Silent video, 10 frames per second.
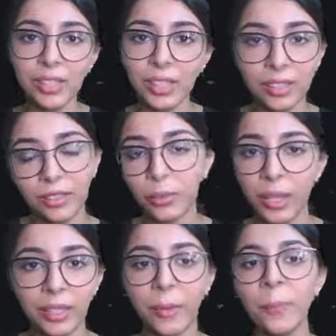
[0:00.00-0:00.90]
teeth,
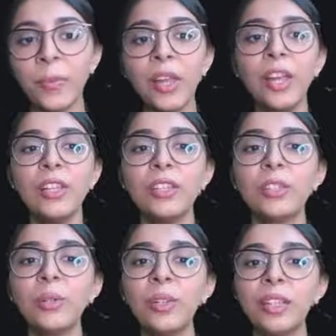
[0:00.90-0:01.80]
right?
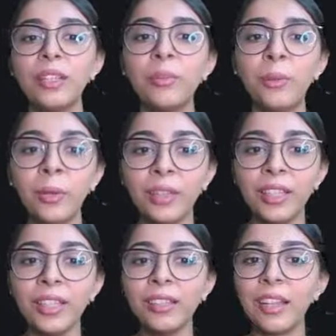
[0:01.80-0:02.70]
So in the
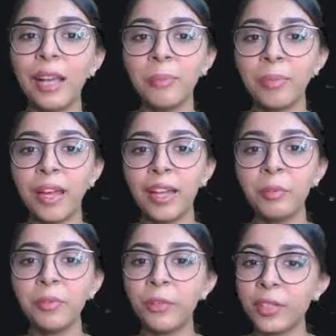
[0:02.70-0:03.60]
morning I pack it
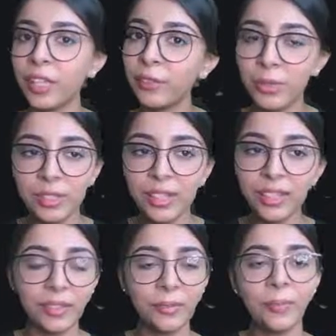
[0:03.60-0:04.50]
before I have used it